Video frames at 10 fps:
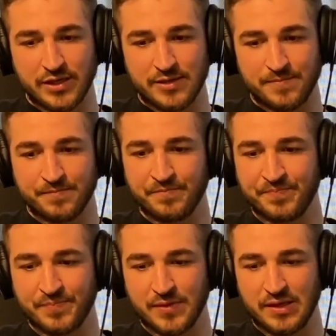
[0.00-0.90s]
in
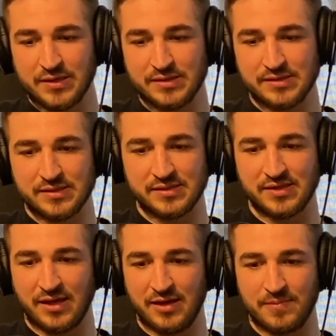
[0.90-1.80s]
is the
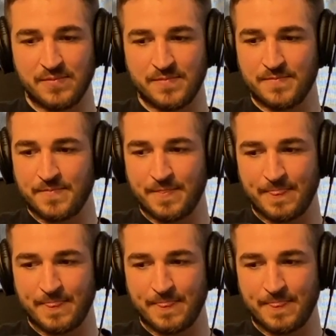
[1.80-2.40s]
same.